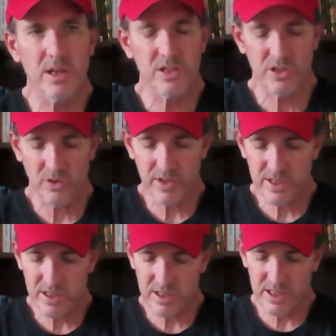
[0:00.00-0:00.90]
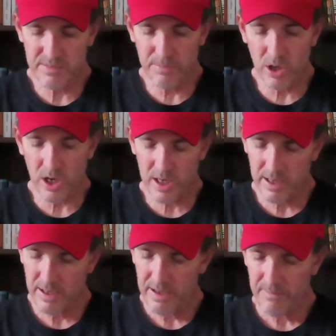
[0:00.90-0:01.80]
So this book,
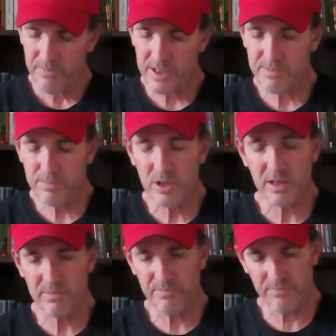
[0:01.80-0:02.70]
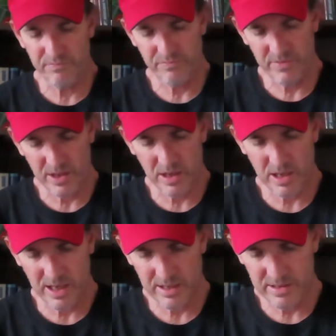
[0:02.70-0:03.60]
it's a
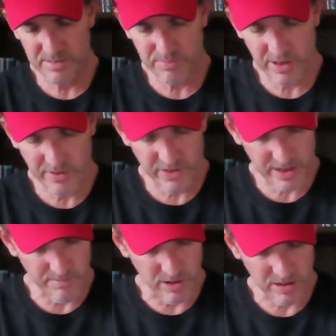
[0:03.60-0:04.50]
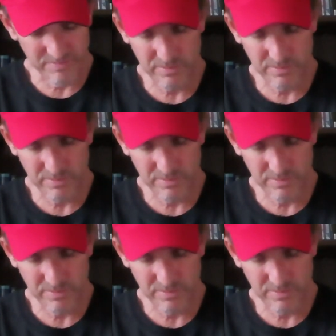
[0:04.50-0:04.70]
pretty thick book.